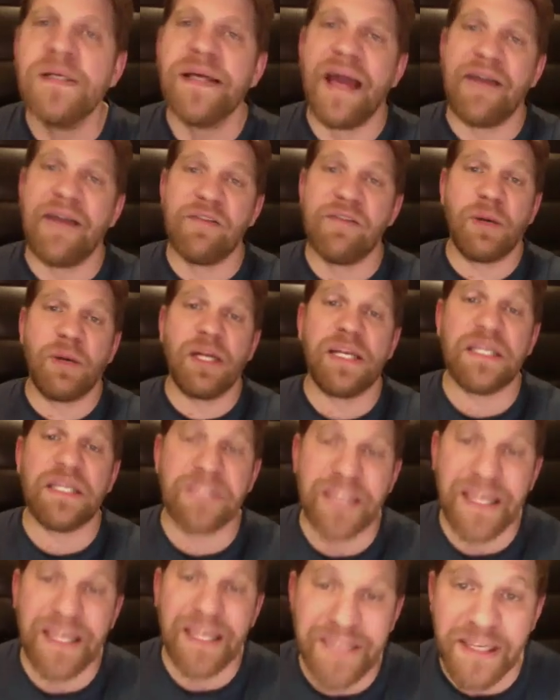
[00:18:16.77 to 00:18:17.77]
Everybody needs
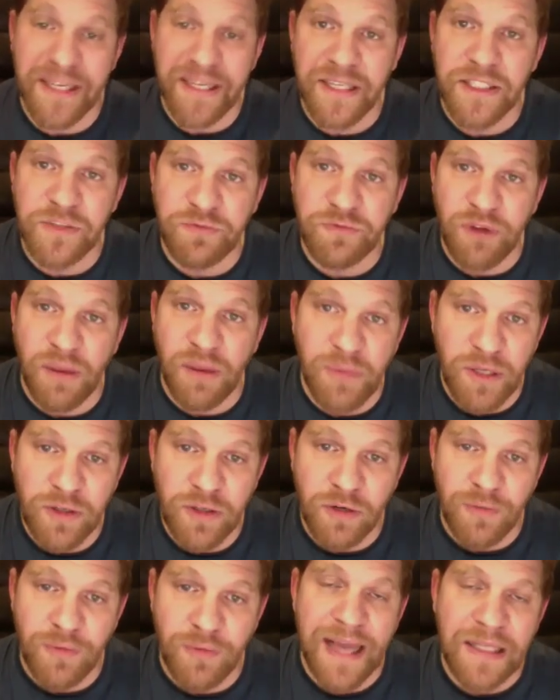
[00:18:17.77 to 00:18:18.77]
to get tickets from you
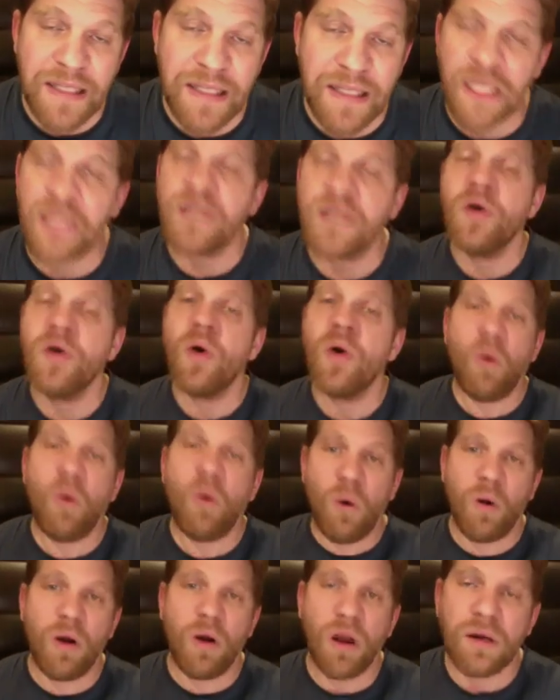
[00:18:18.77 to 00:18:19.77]
directly
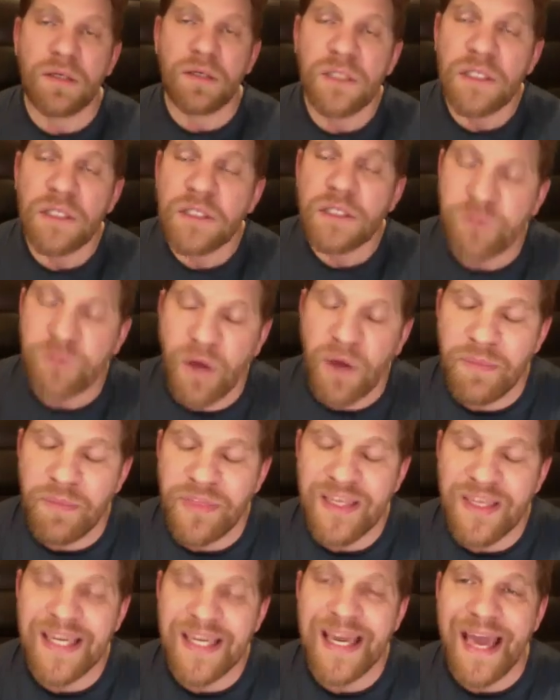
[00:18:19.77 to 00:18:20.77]
or from
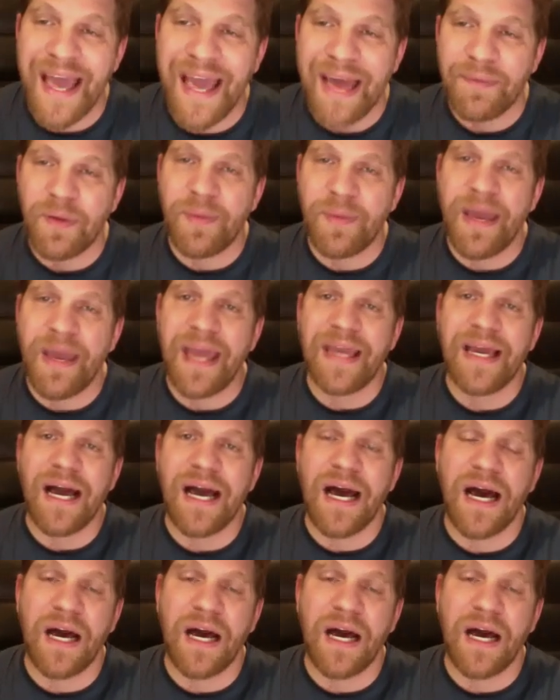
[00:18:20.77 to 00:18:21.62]
the MMA